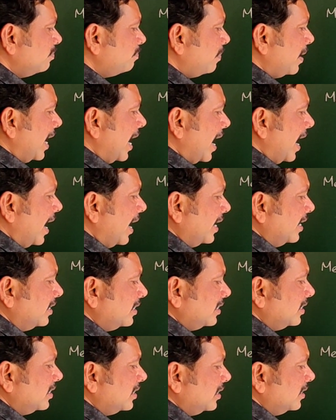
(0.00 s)

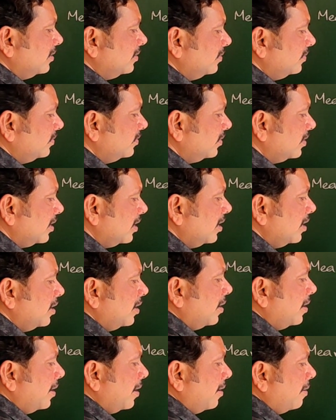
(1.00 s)
plants
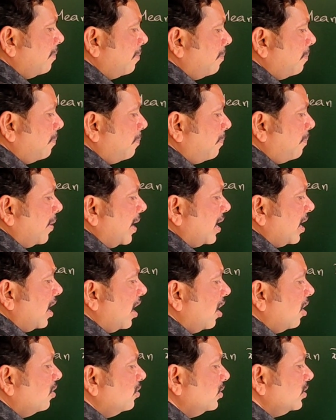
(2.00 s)
per
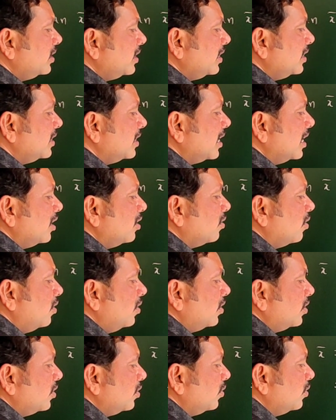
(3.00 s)
house is
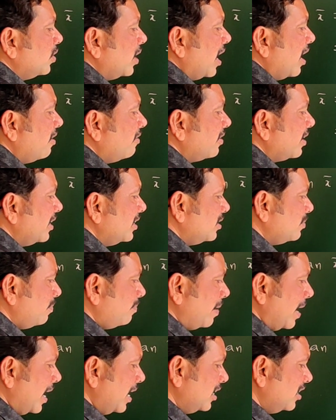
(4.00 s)
equal to,
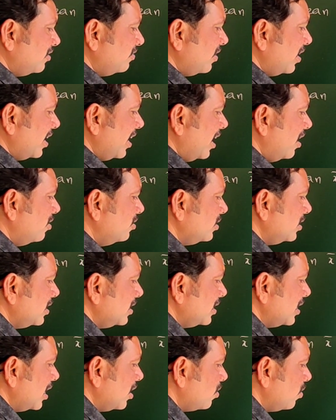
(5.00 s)
average plants for a house
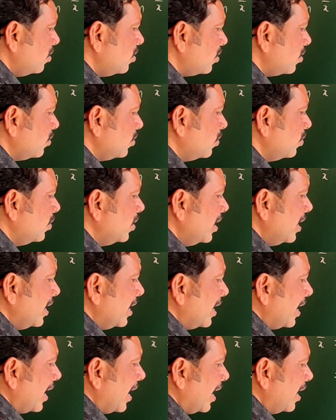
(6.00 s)
is equal to
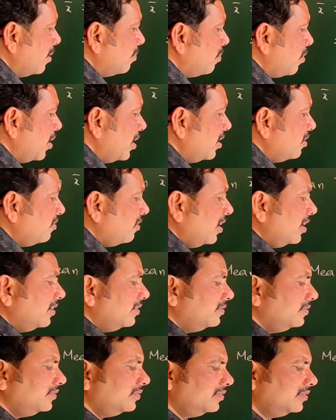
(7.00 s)
8.1.